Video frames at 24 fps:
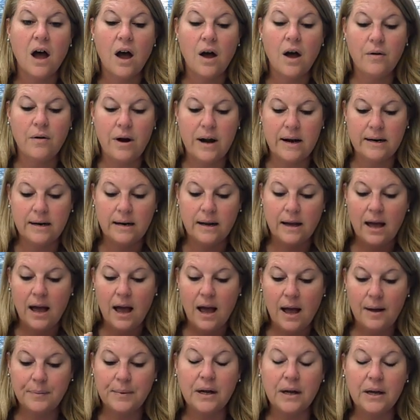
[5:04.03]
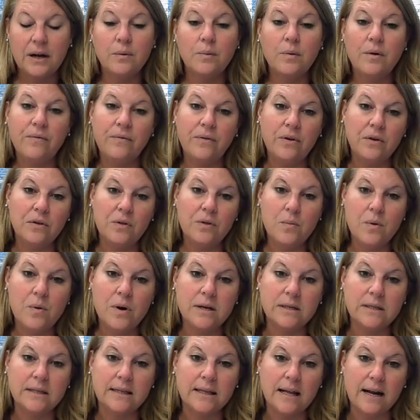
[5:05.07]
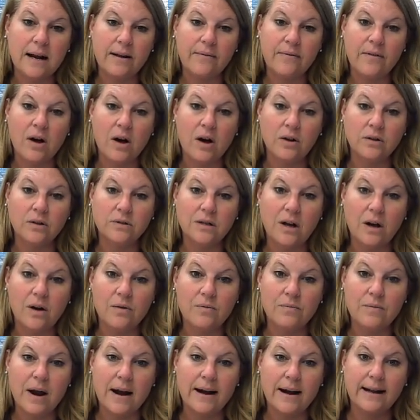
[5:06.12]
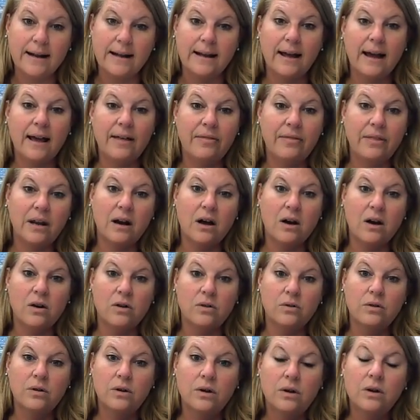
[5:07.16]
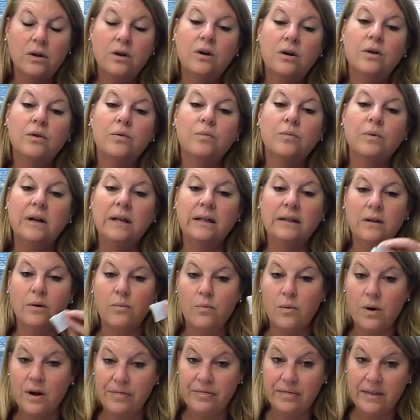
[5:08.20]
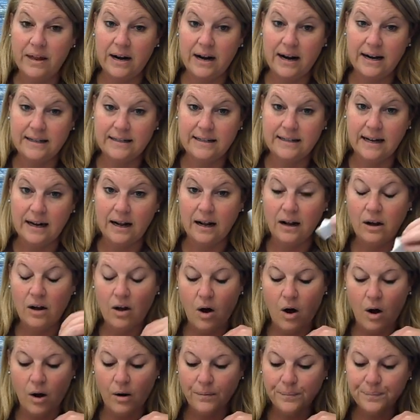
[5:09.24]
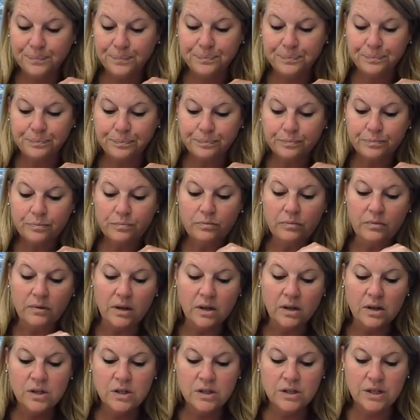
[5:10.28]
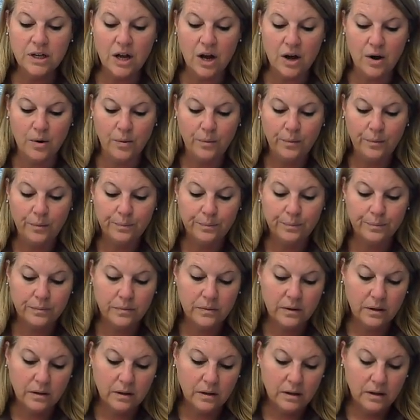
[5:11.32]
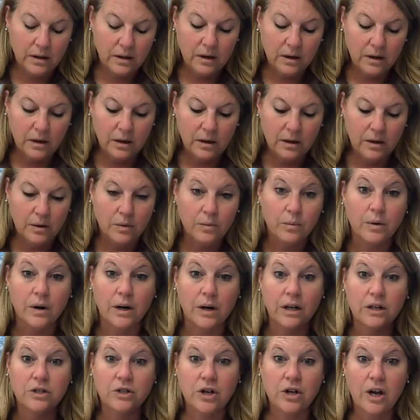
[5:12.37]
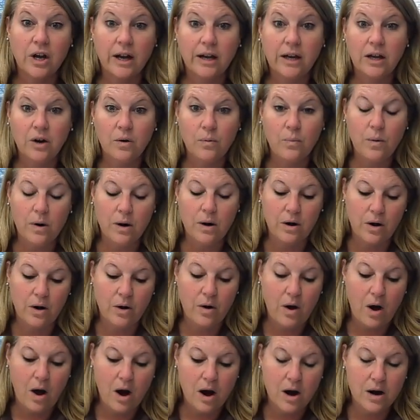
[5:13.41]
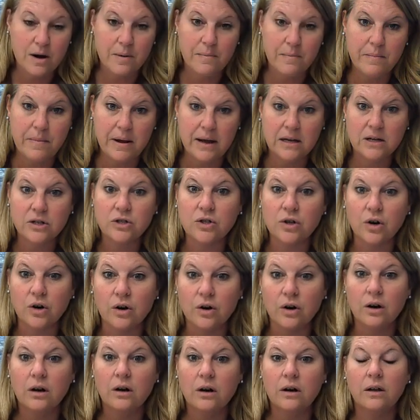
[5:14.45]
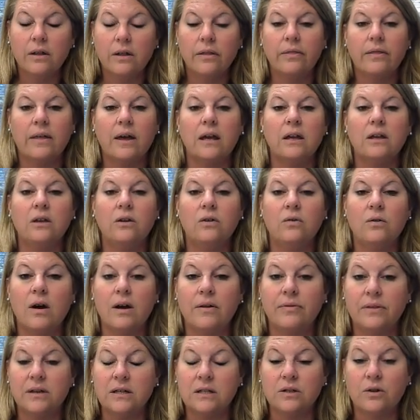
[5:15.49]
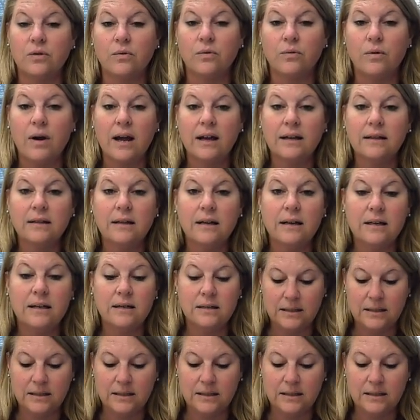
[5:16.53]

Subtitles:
All right, I'm going to review the ones that I've called already, and then I'll read the one that I didn't call. So we're going to check your Wordo card and make sure that you got these correctly.